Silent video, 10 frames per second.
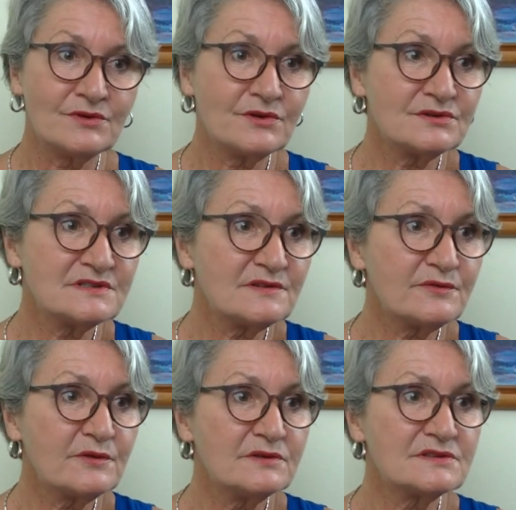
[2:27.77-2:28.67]
There are
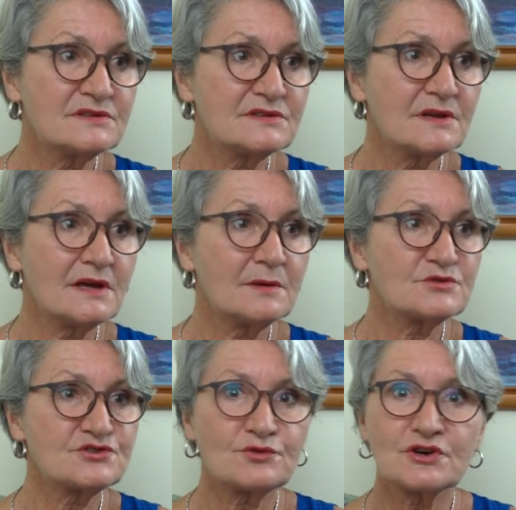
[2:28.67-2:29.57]
different um,
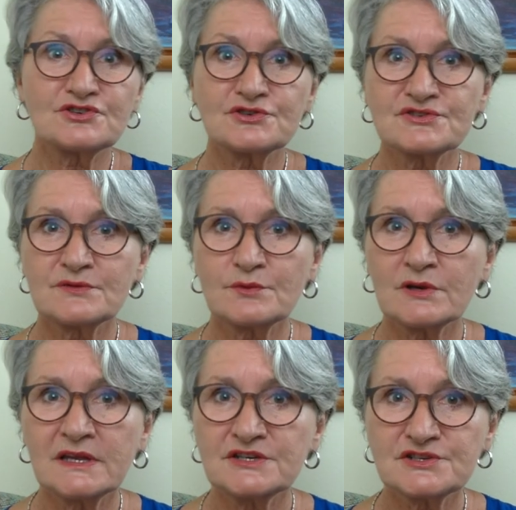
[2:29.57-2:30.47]
structures of
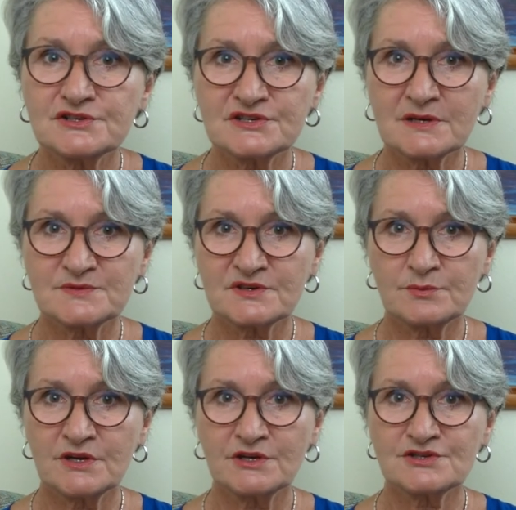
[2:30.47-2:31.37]
relationships are
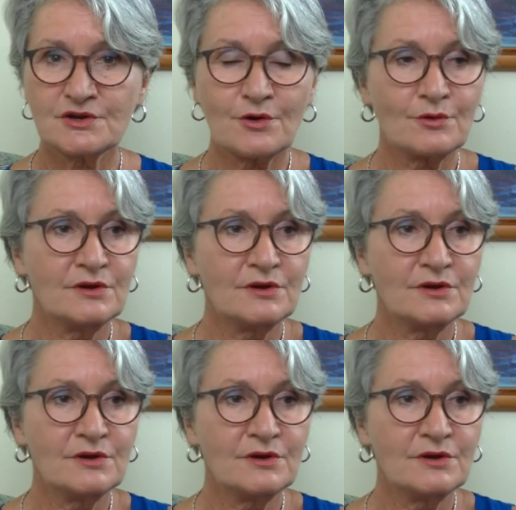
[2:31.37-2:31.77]
being shown.